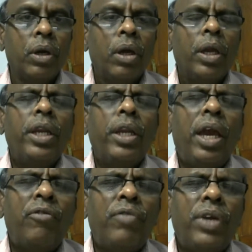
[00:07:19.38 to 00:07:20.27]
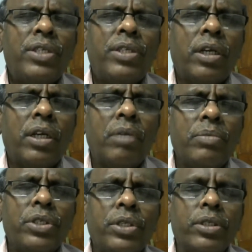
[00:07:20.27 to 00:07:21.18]
in every
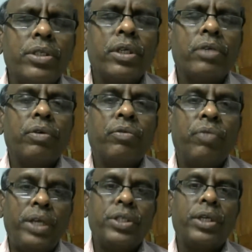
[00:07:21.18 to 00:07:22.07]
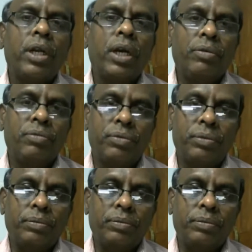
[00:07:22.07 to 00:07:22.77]
circumstance that we face in life.